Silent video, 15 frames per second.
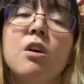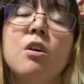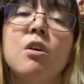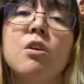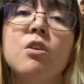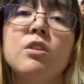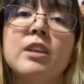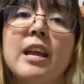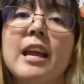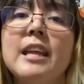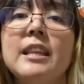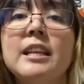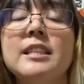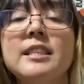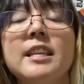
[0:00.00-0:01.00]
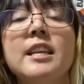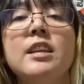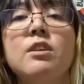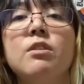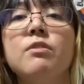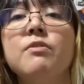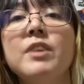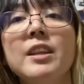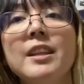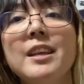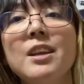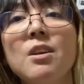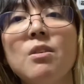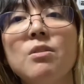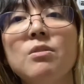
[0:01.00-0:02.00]
on editing your
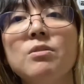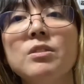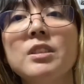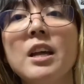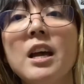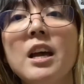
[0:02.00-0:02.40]
videos,